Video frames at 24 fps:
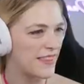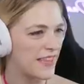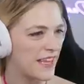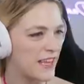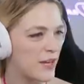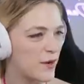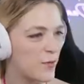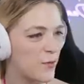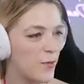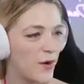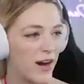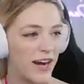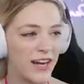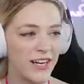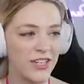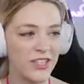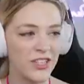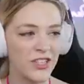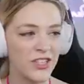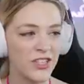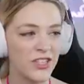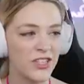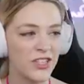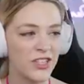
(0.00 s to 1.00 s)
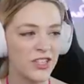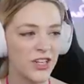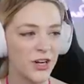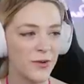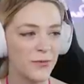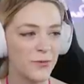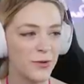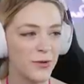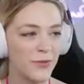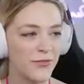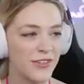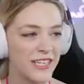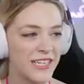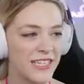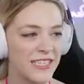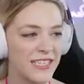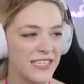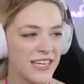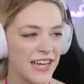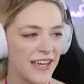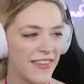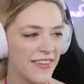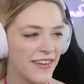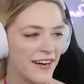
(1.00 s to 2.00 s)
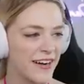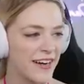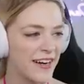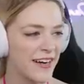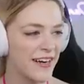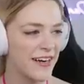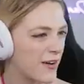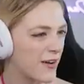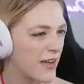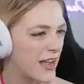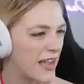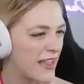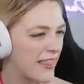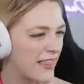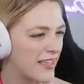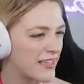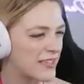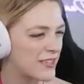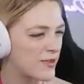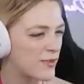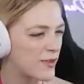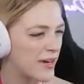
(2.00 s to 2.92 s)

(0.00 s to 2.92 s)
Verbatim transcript: they could watch a movie together. Okay, let's